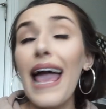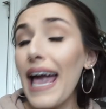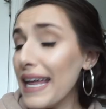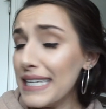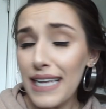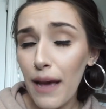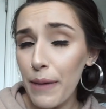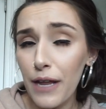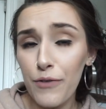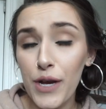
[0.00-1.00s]
anytime
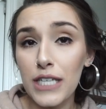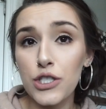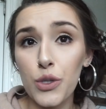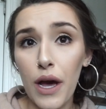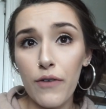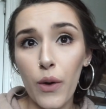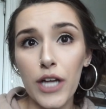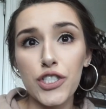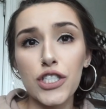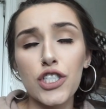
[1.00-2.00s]
any of you guys do have a question.